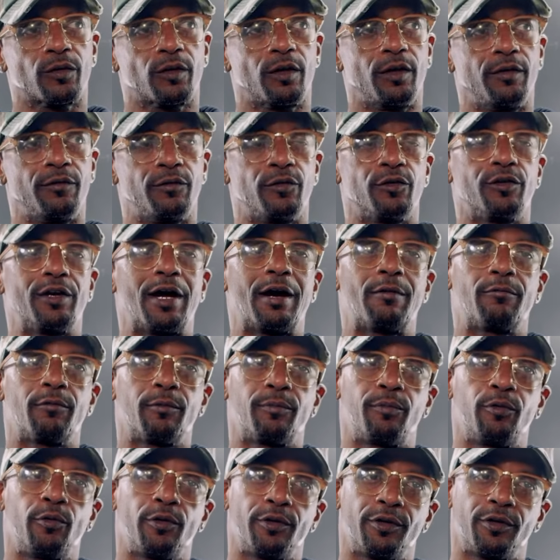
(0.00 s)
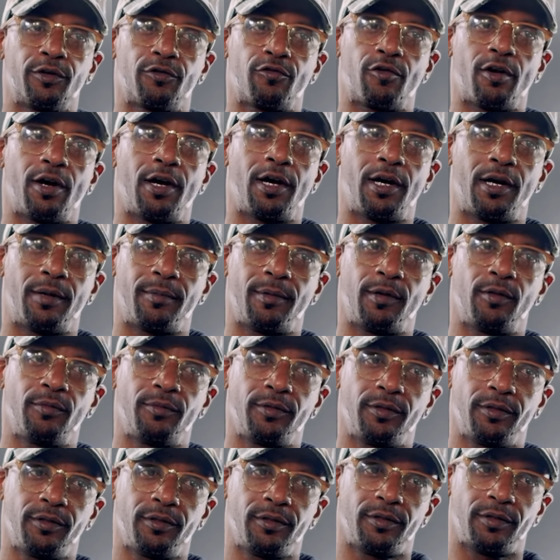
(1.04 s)
if you're not reporting a crime,
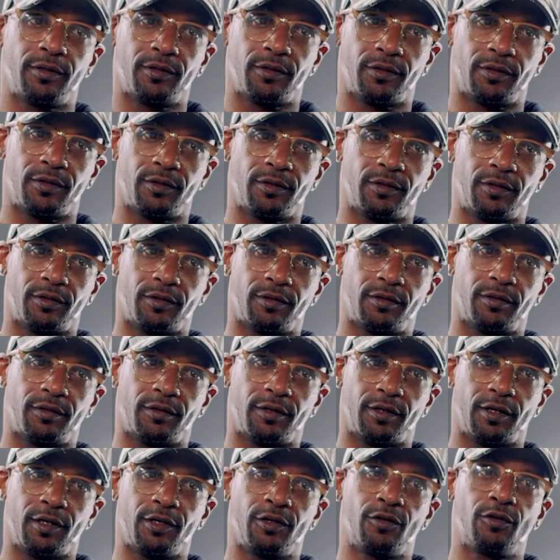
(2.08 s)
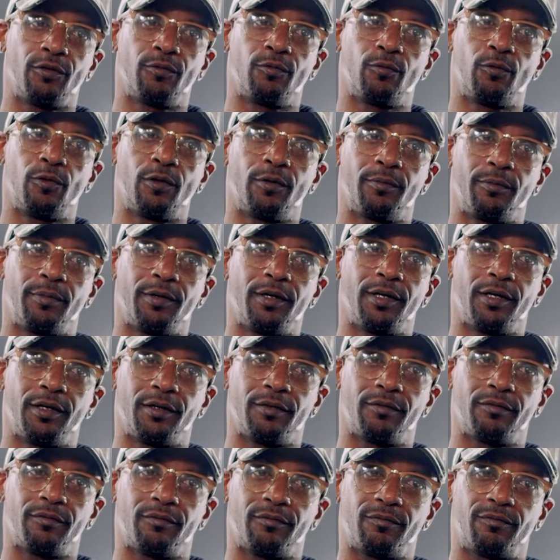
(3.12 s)
homie, and you're one
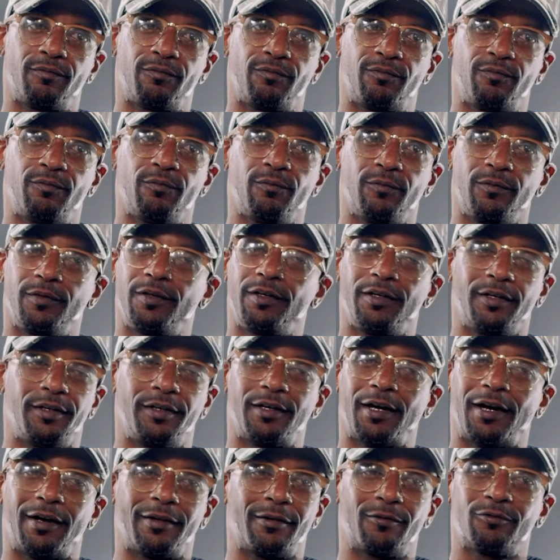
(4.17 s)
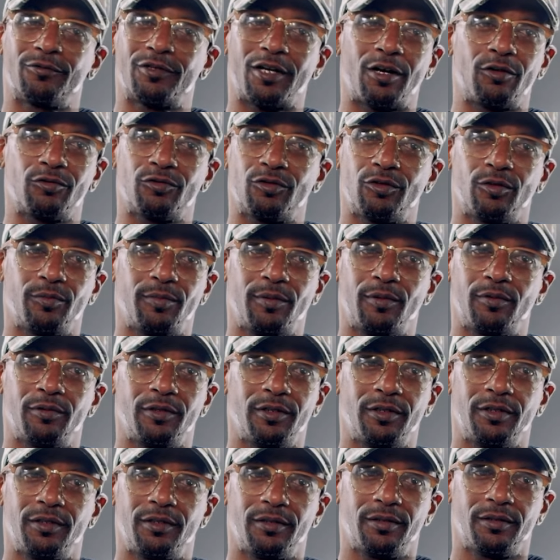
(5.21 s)
being, no, don't talk to the
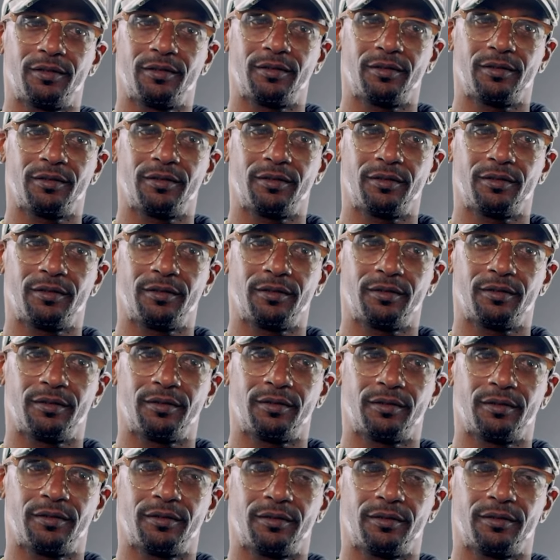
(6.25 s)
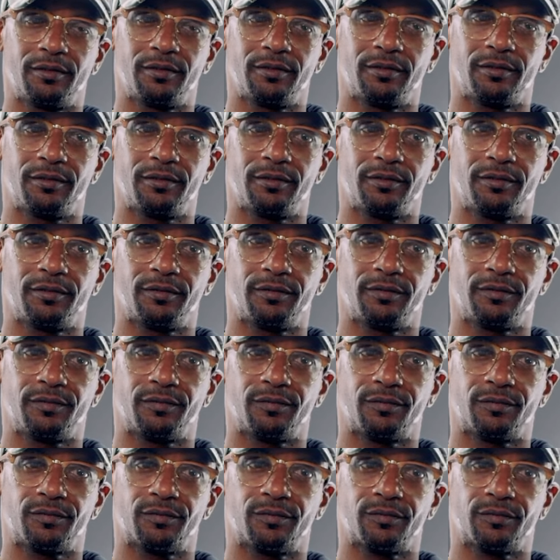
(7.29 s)
police. Do you feel like the body cams
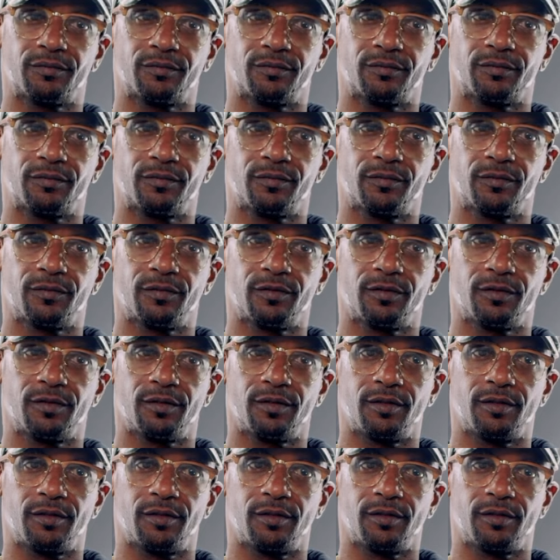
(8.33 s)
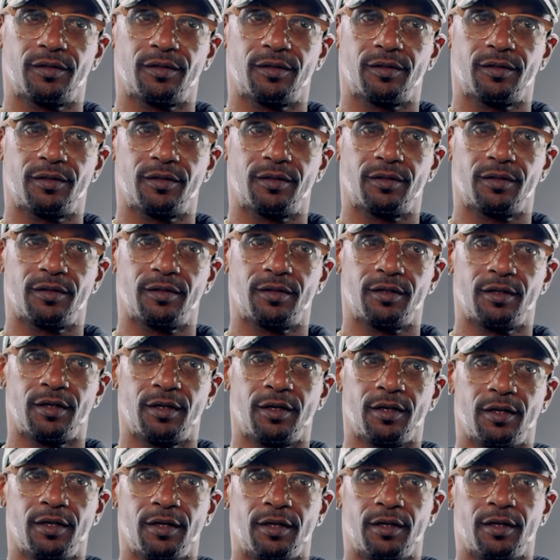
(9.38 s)
have saved more lives than
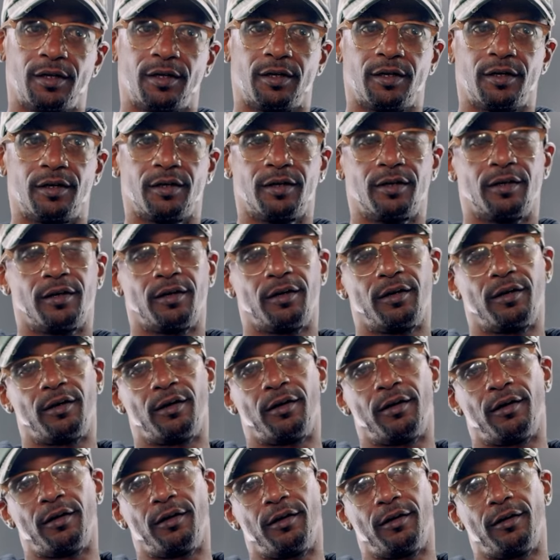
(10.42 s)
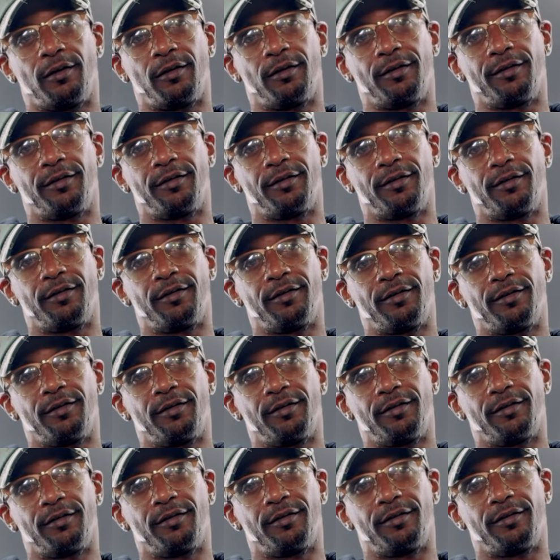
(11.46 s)
than lost lives with the, uh, with, with, with us,
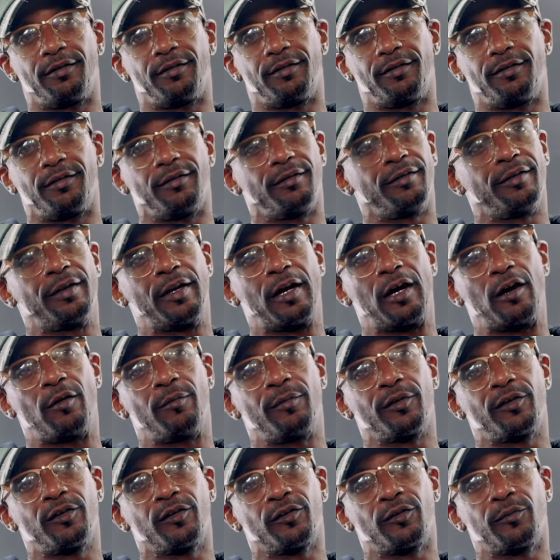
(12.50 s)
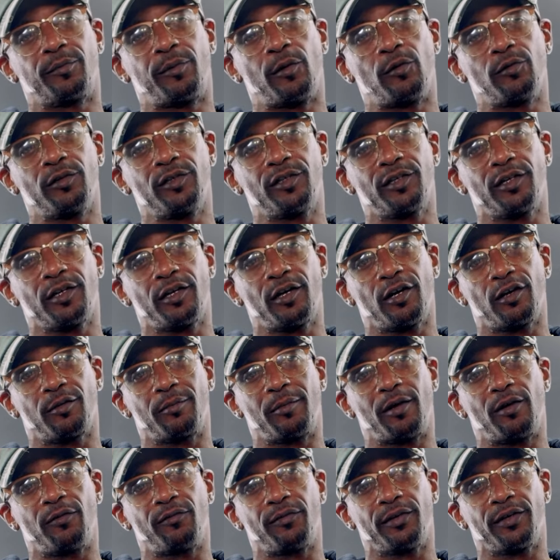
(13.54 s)
with, with black people? No, because the police can
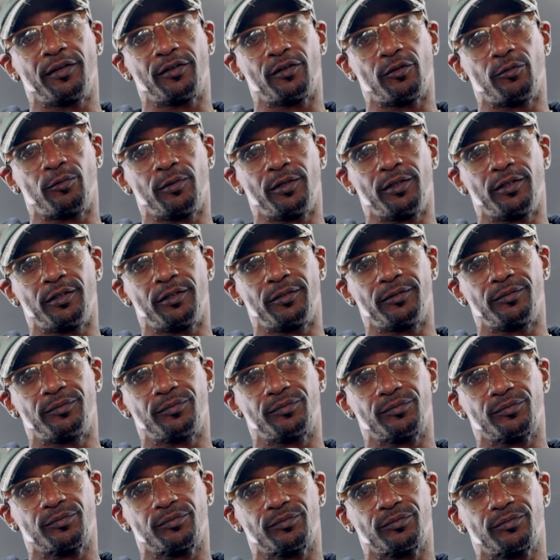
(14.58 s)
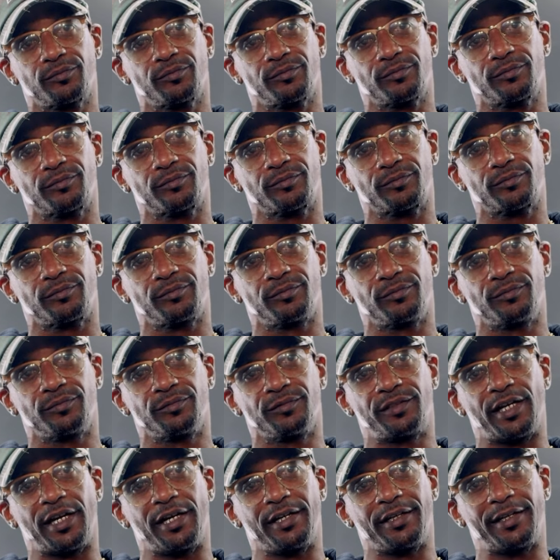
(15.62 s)
cut them off at their will. I've, man, I've
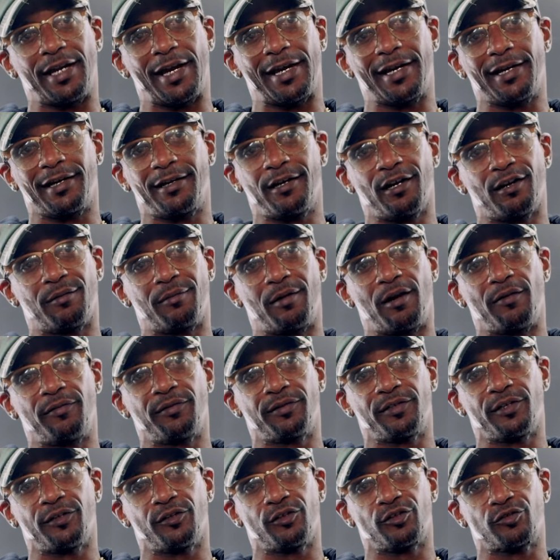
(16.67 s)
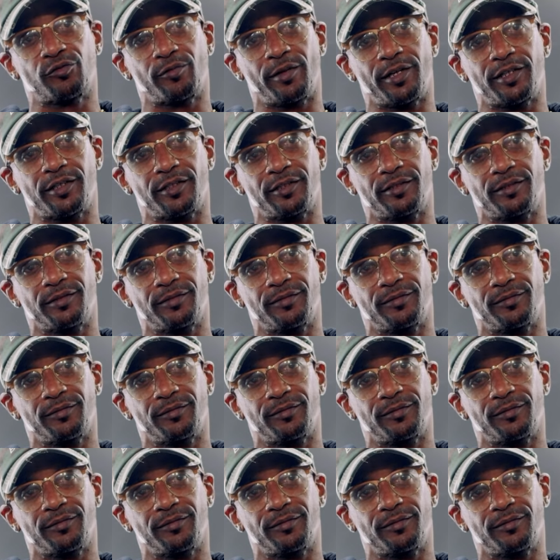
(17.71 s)
seen that. They, they can cut them off at their discretion.